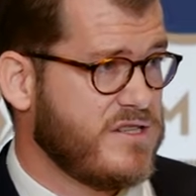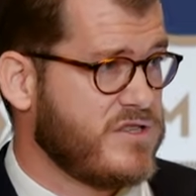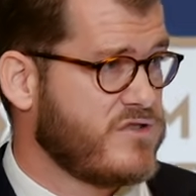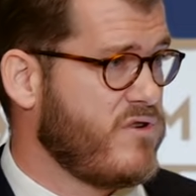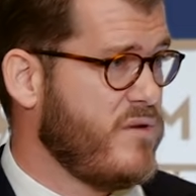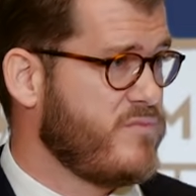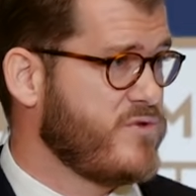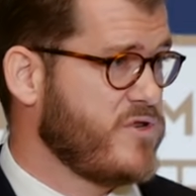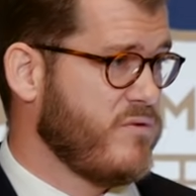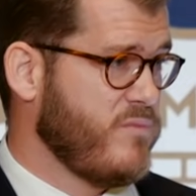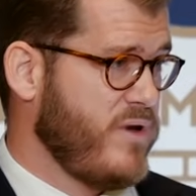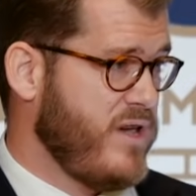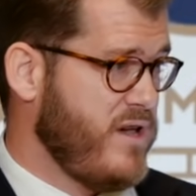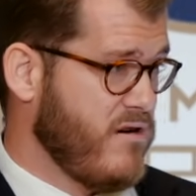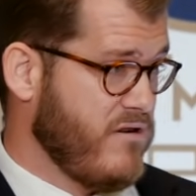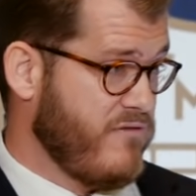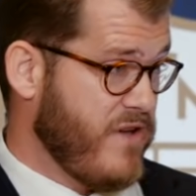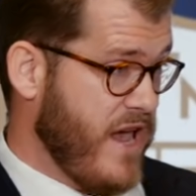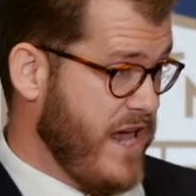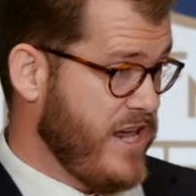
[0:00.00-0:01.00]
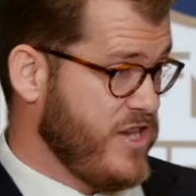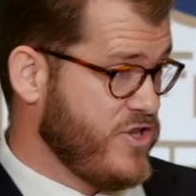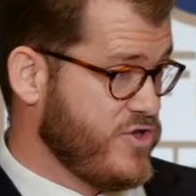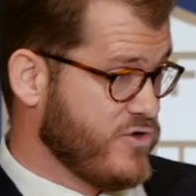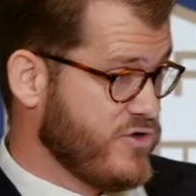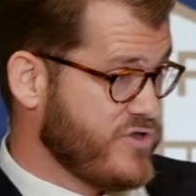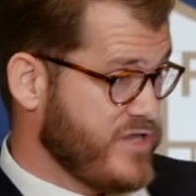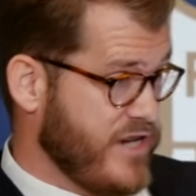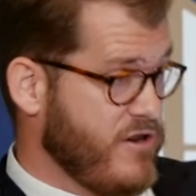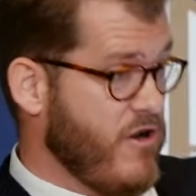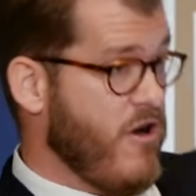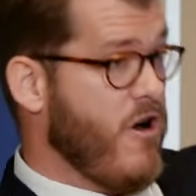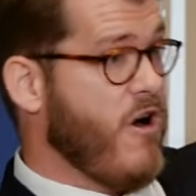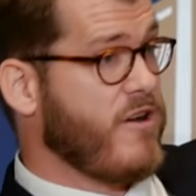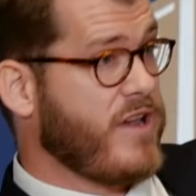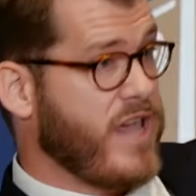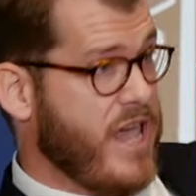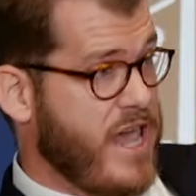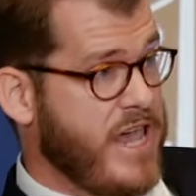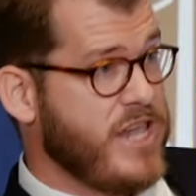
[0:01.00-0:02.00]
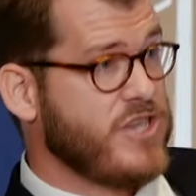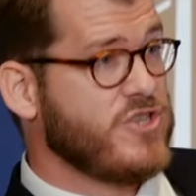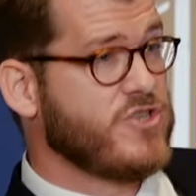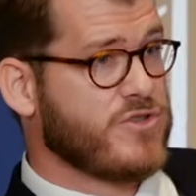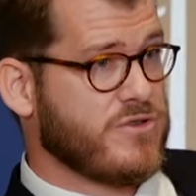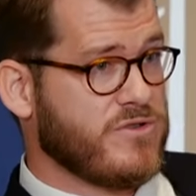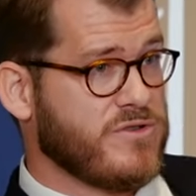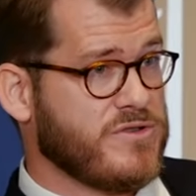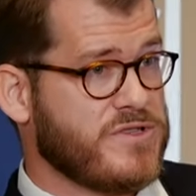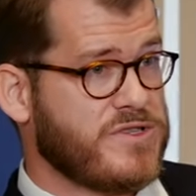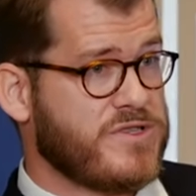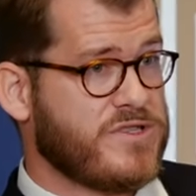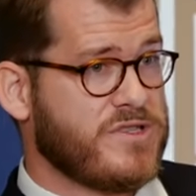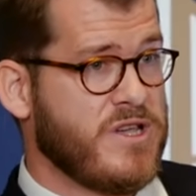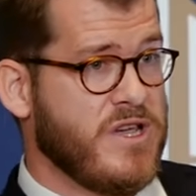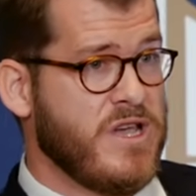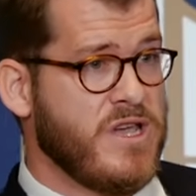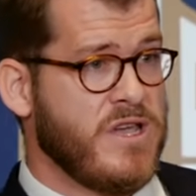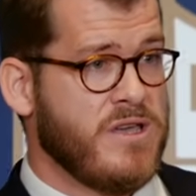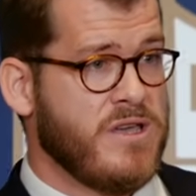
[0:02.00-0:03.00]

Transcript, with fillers: In Scripture we hear of angels and archangels.